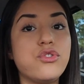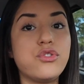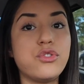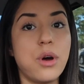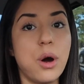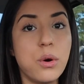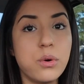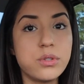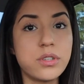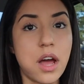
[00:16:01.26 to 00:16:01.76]

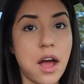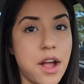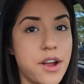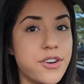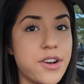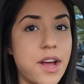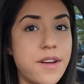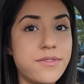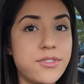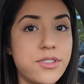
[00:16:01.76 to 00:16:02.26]
so
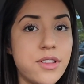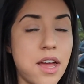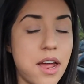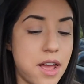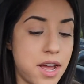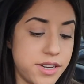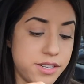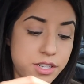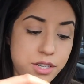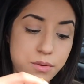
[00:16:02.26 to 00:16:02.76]
tired after
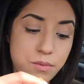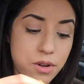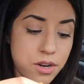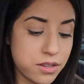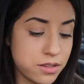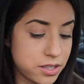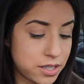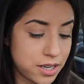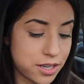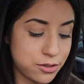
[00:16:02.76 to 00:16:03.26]
that. I didn't
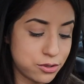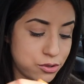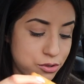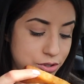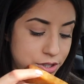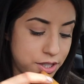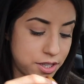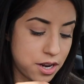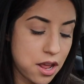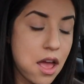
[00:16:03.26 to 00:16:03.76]
want to look at a
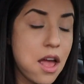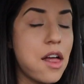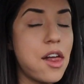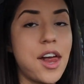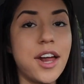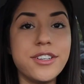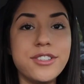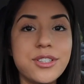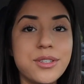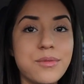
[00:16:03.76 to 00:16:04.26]
screen.
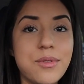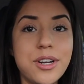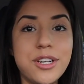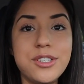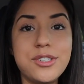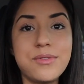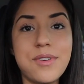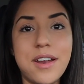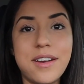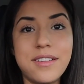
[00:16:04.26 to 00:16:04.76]
I didn't want
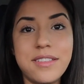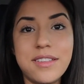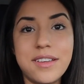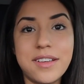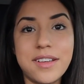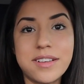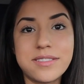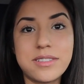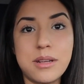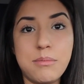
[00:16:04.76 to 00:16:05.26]
to do
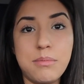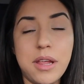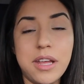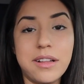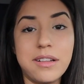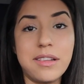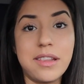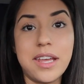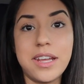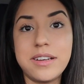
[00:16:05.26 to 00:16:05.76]
anything except
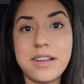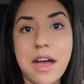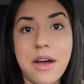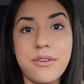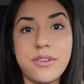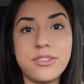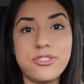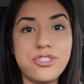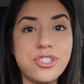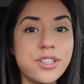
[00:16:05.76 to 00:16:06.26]
like lay
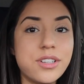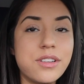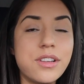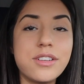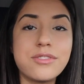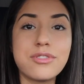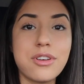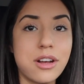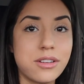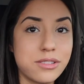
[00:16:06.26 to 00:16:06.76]
down and chill
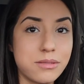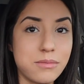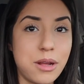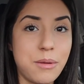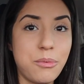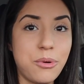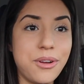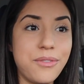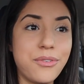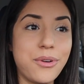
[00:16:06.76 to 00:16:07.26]
and talk to my
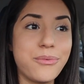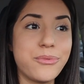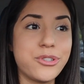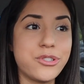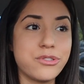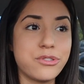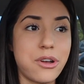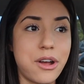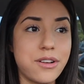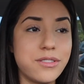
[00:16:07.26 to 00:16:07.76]
boyfriend,
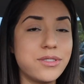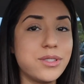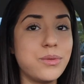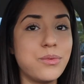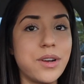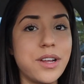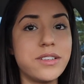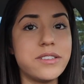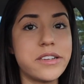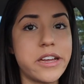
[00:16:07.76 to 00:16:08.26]
which is honestly
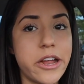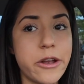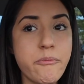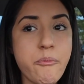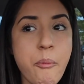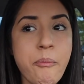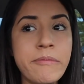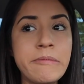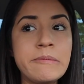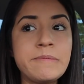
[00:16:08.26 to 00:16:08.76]
what I
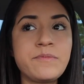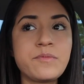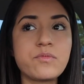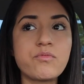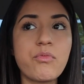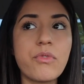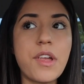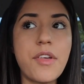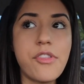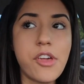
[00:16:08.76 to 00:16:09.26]
did.
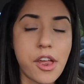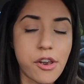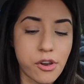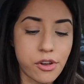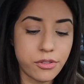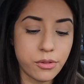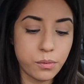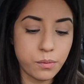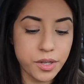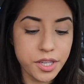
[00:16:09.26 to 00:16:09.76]
And then
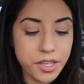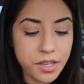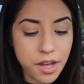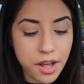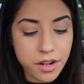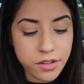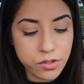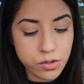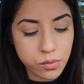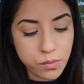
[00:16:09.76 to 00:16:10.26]
on the
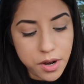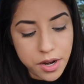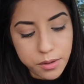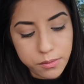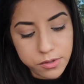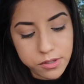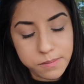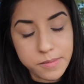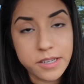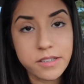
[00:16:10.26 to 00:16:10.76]
weekends, when
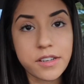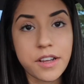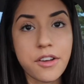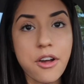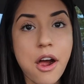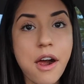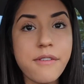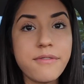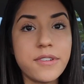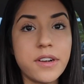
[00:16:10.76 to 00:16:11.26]
it was my day
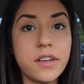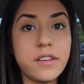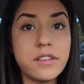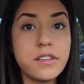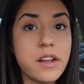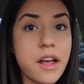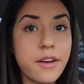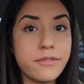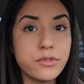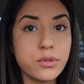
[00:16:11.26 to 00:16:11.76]
off and I
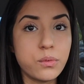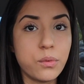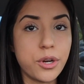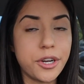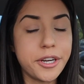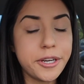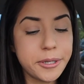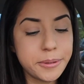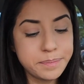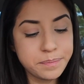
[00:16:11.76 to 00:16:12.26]
didn't have to
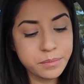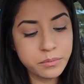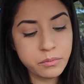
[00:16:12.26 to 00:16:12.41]
work,